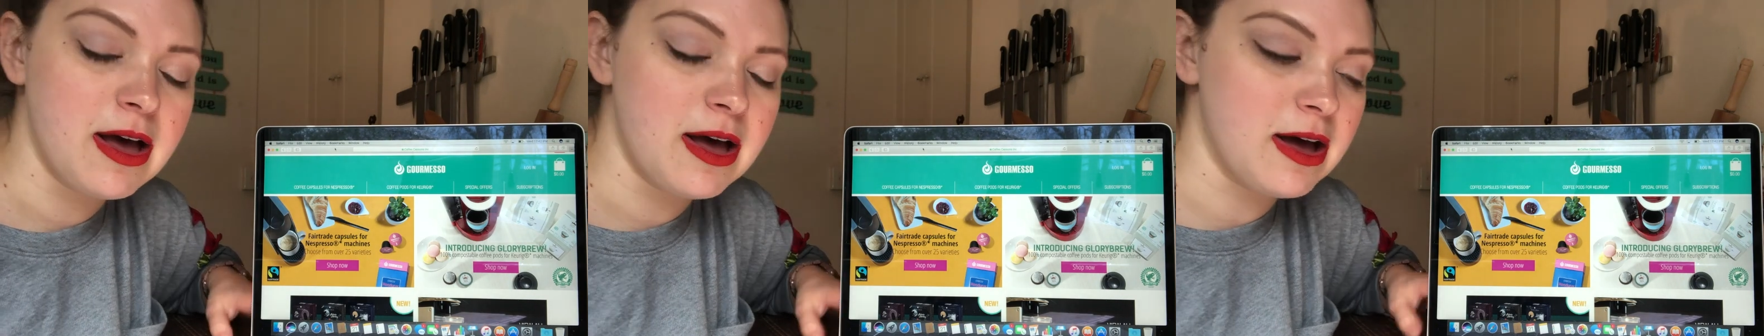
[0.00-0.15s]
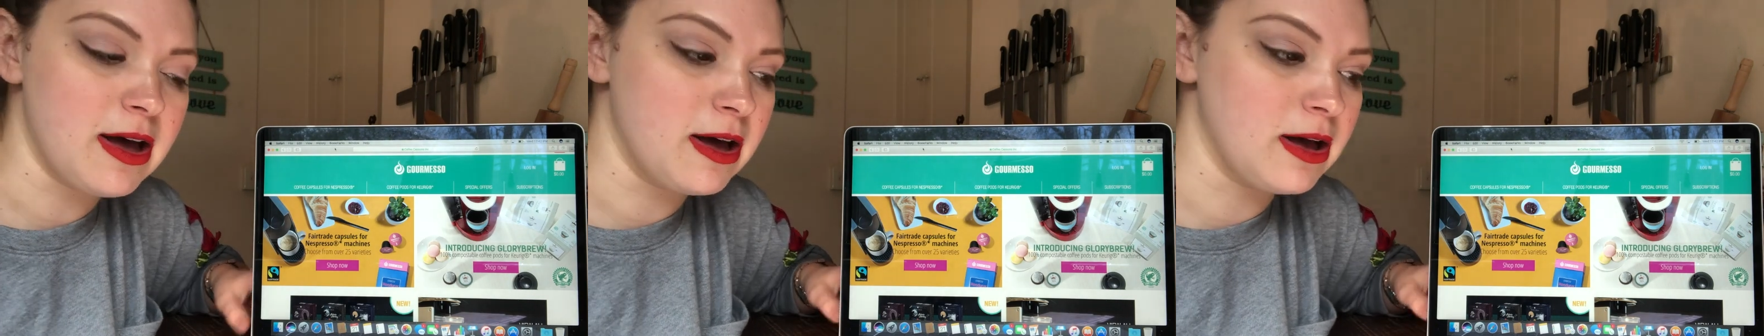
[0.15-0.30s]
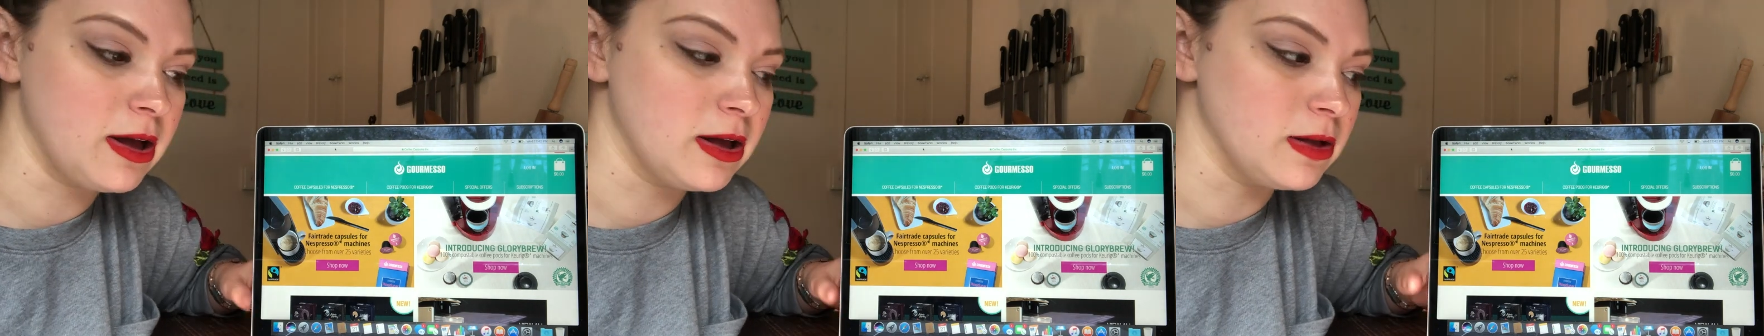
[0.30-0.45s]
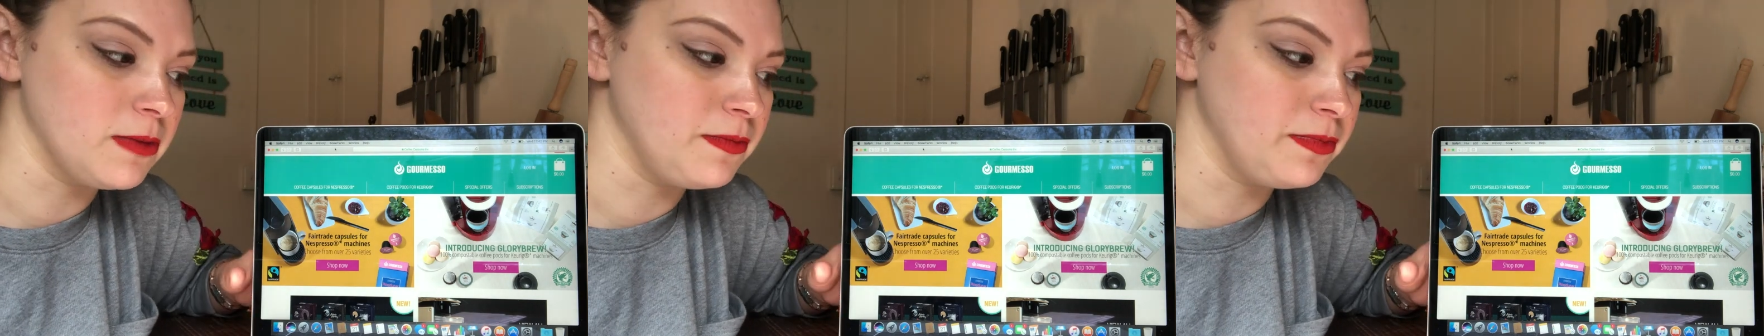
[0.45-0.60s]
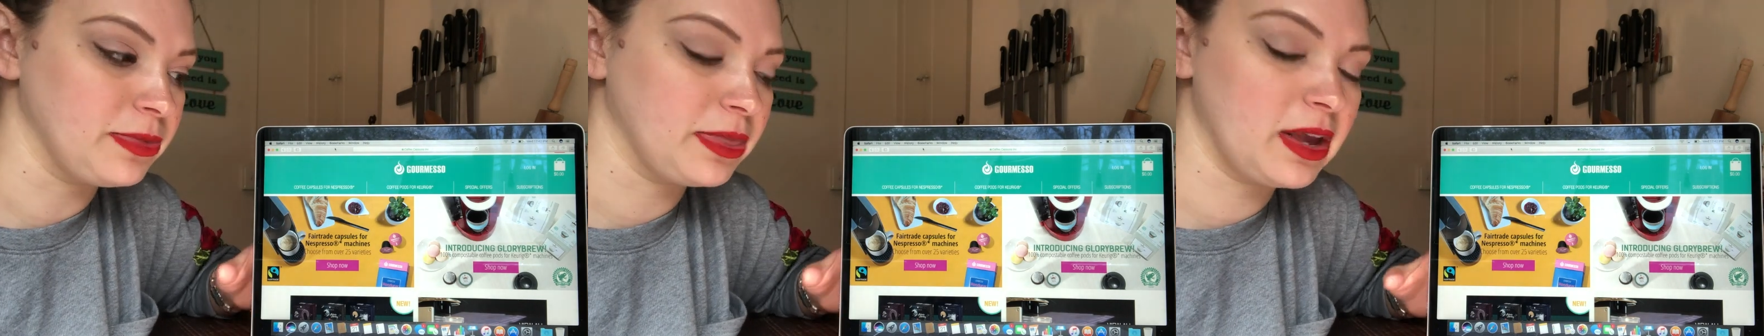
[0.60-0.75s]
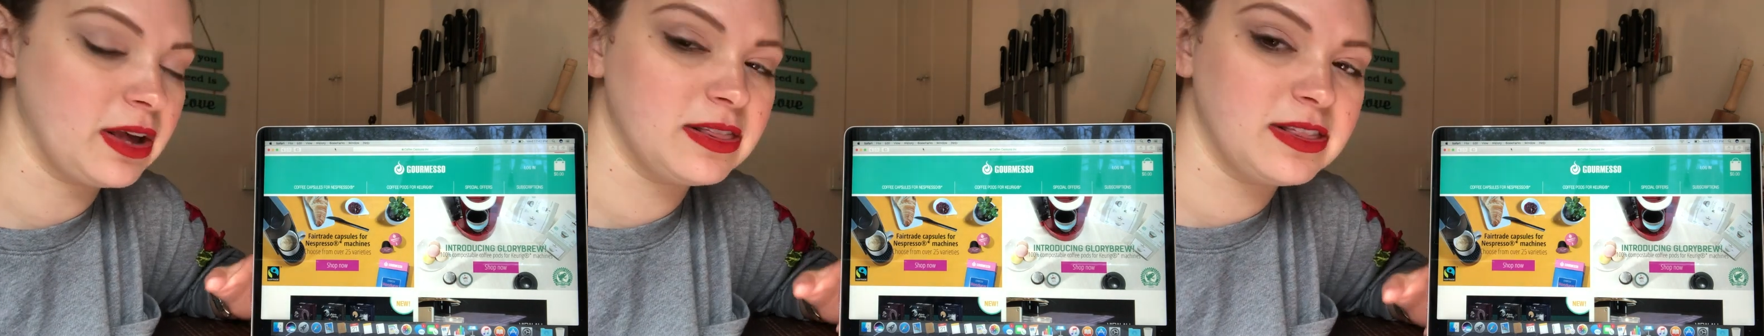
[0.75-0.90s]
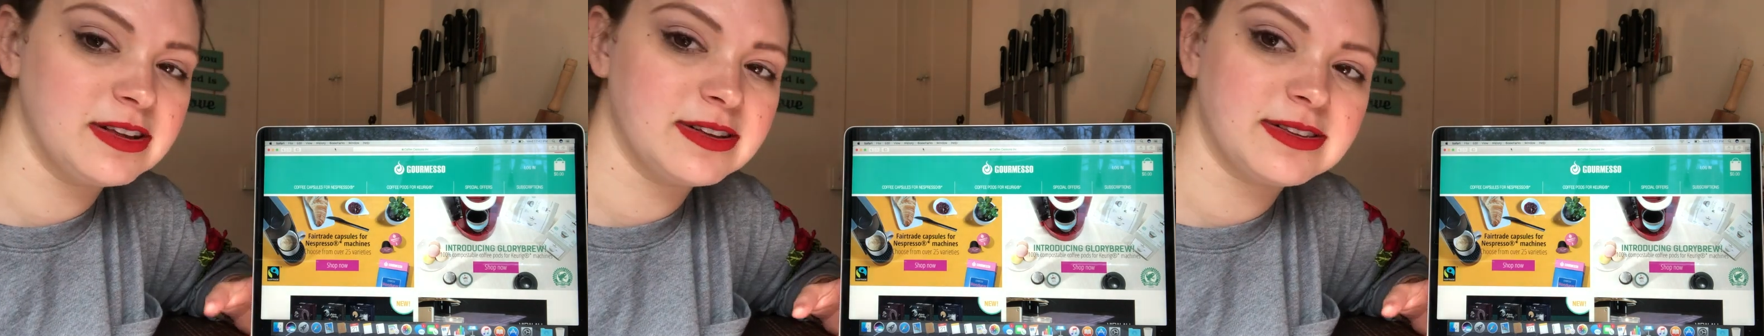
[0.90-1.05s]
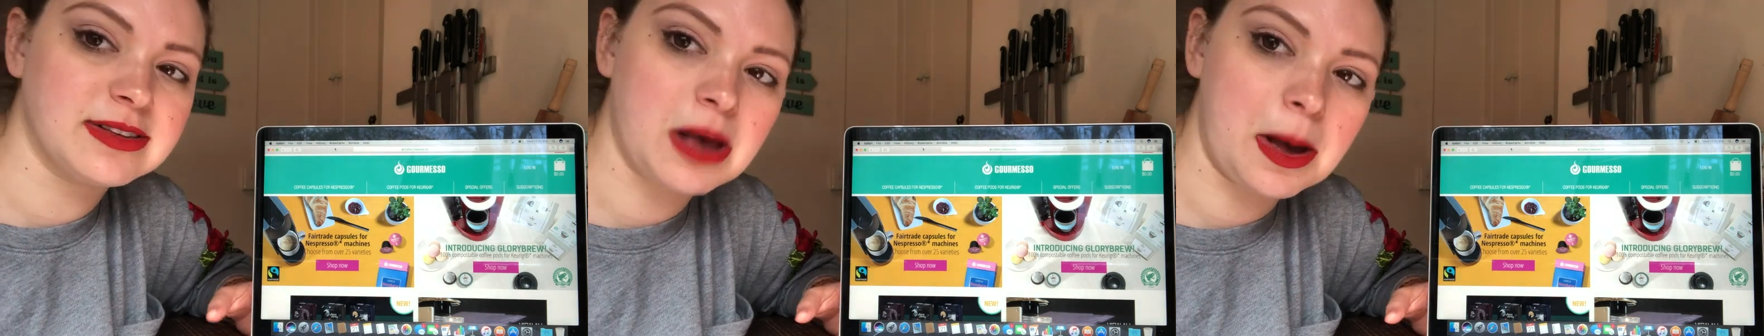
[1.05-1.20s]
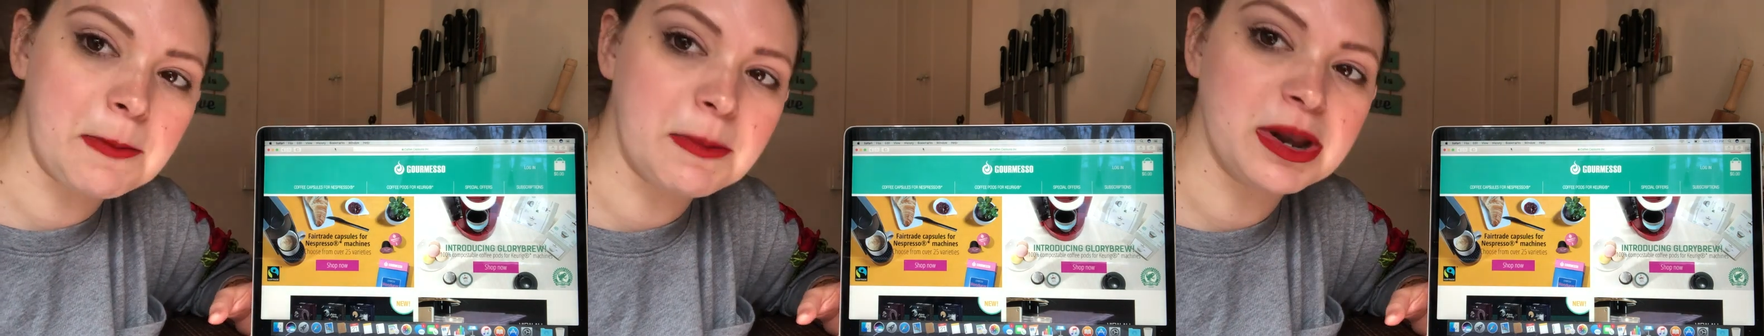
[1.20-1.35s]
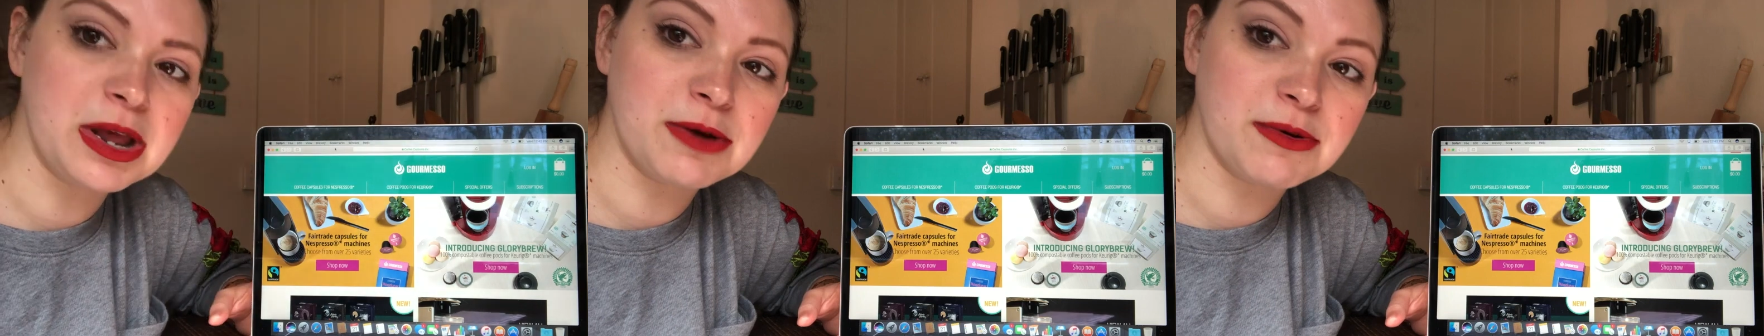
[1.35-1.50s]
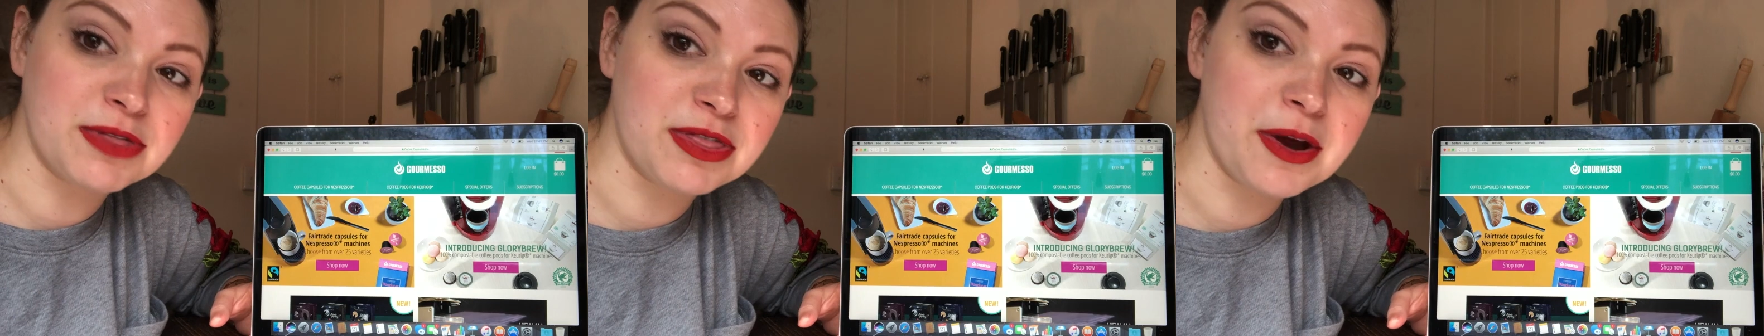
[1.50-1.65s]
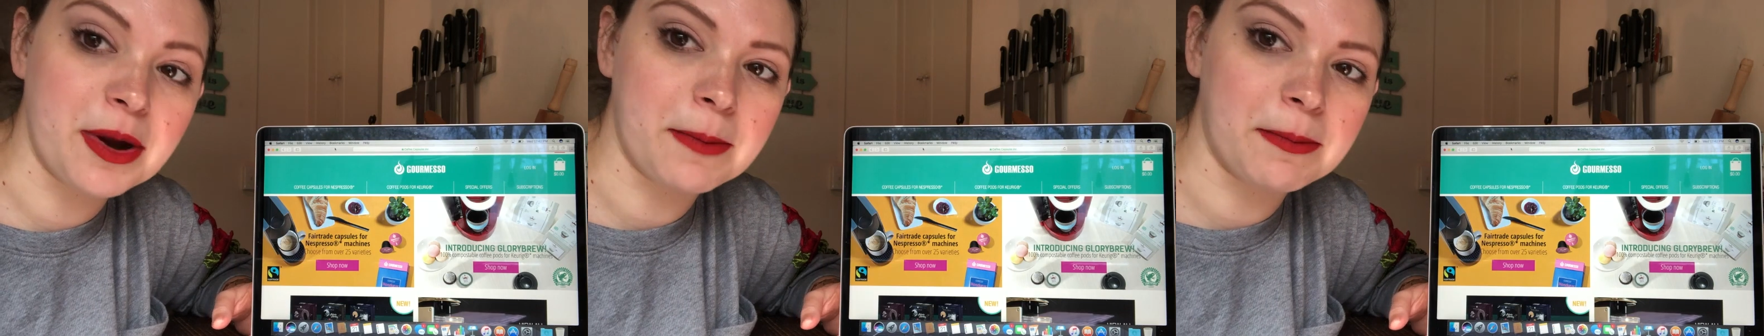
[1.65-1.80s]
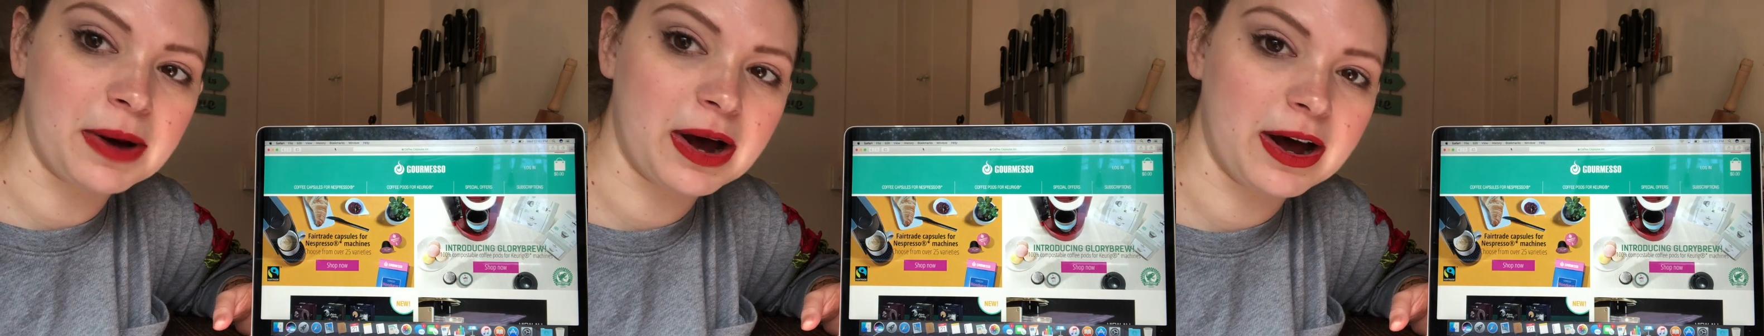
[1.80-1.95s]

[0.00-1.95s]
uh, this company with their